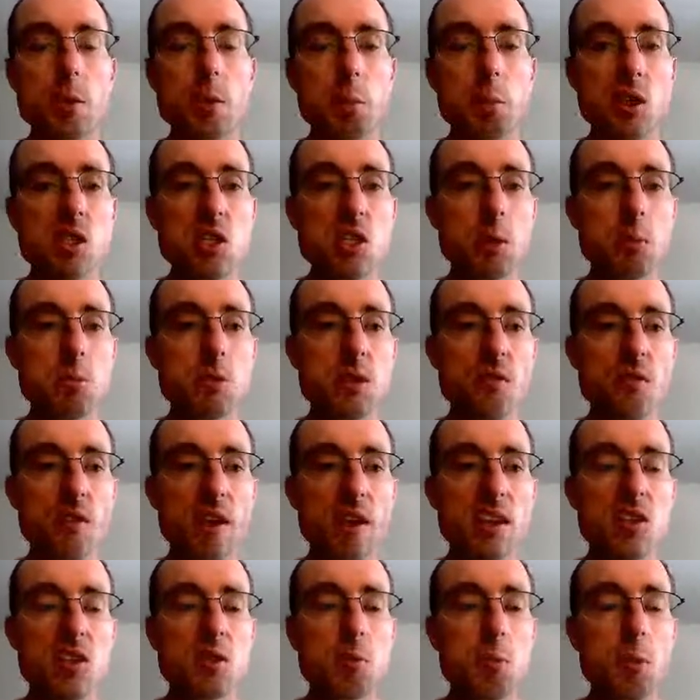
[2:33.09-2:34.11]
Bishop's
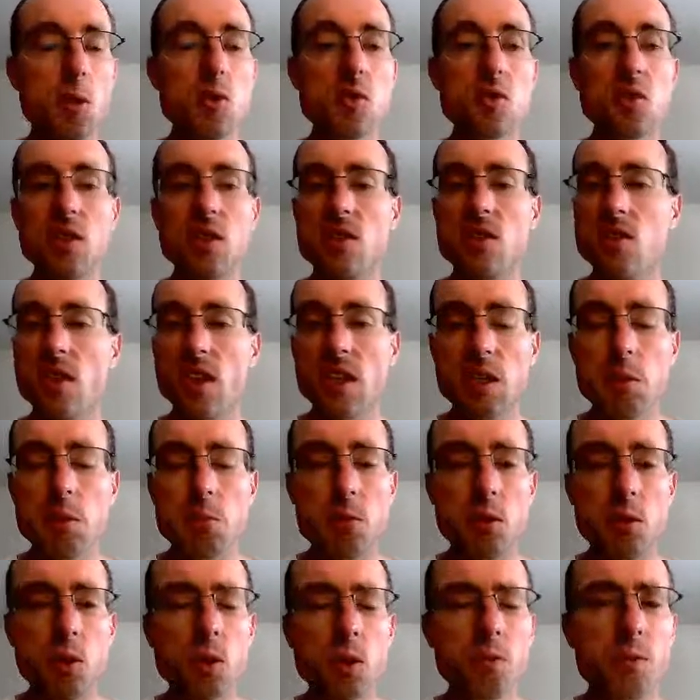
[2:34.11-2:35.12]
events, mostly sunny,
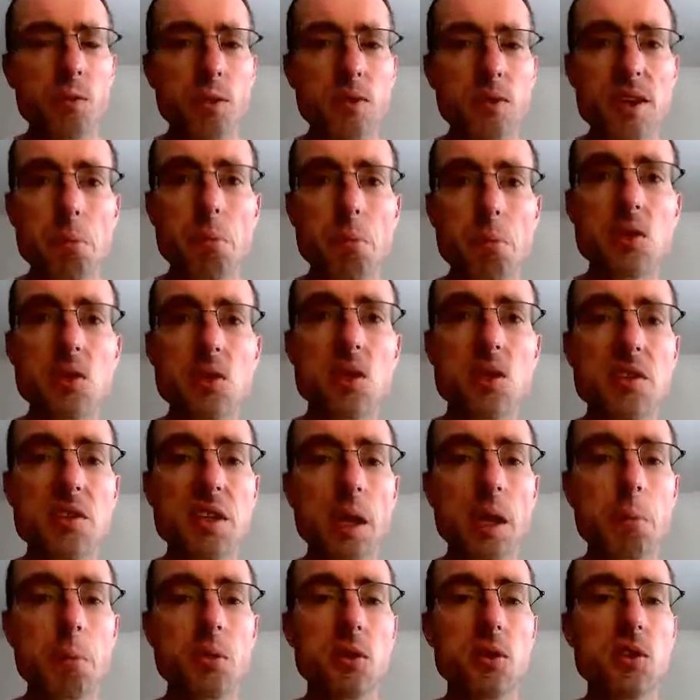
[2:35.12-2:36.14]
beautiful temperatures in the
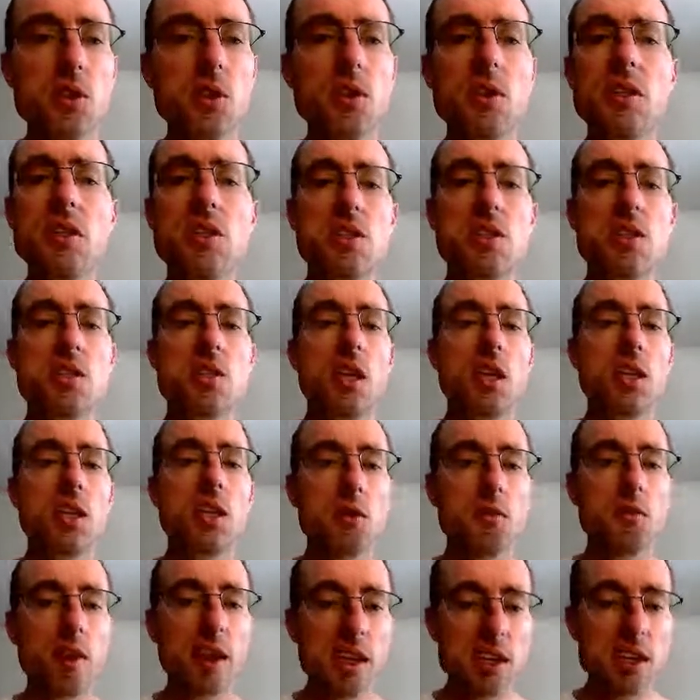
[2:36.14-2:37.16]
upper 30s to start the
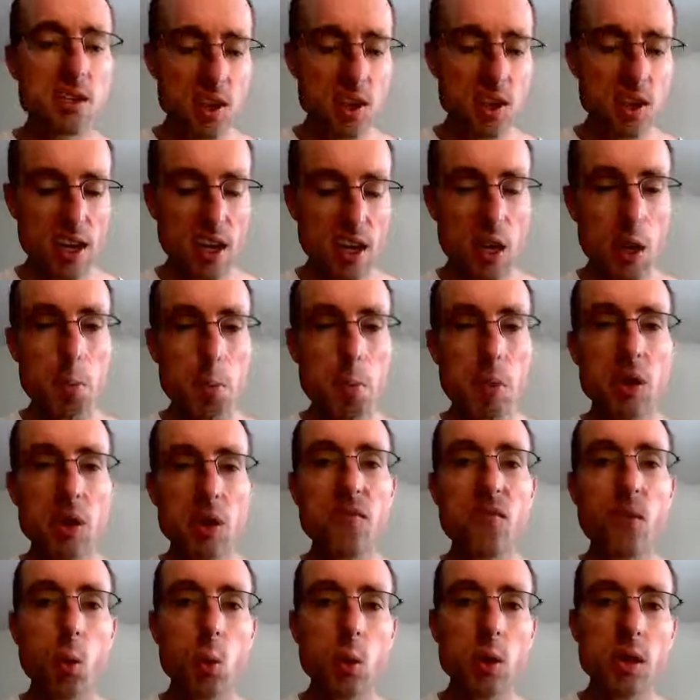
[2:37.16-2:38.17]
race,
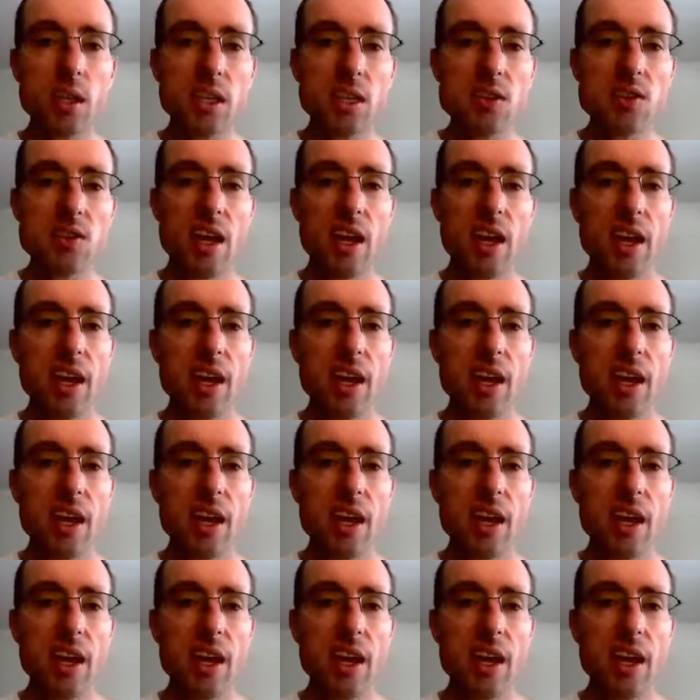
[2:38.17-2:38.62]
mid-40s.